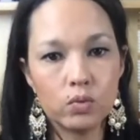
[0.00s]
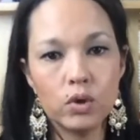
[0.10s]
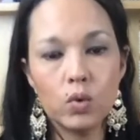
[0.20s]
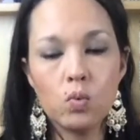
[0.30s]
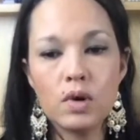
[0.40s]

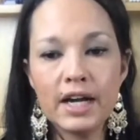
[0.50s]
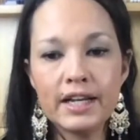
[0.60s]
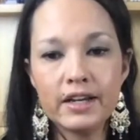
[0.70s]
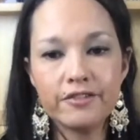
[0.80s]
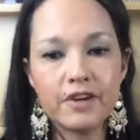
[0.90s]
Well, what
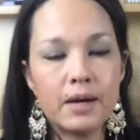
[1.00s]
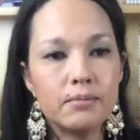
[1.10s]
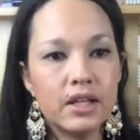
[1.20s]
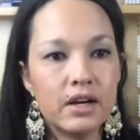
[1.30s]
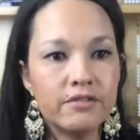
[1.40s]
if
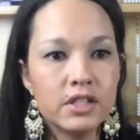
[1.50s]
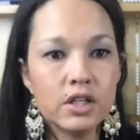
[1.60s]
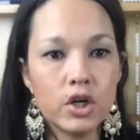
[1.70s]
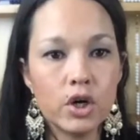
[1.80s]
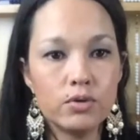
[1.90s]
I'm loving
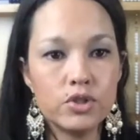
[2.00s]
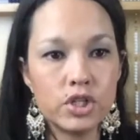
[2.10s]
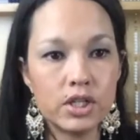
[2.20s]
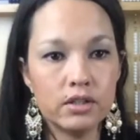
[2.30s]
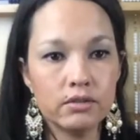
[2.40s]
the
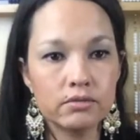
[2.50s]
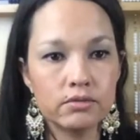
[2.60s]
coaching,